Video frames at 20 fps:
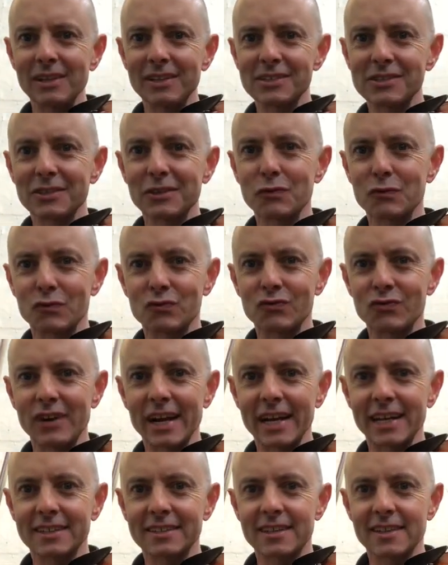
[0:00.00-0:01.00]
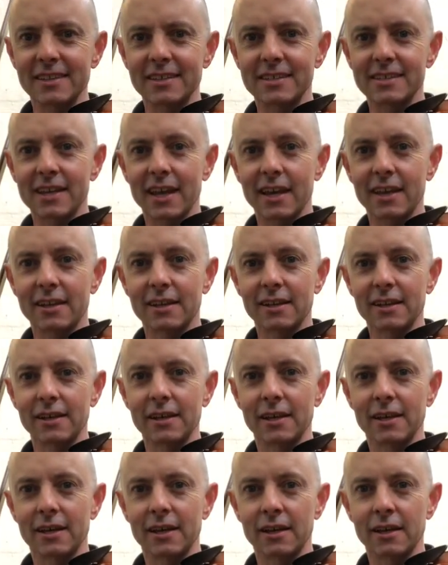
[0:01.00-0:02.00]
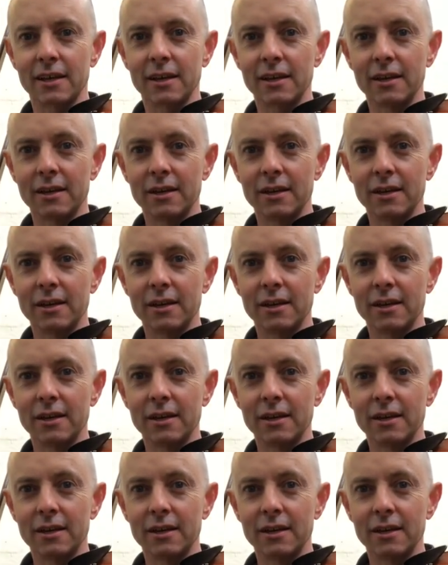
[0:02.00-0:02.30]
sort of ring to the second Gliga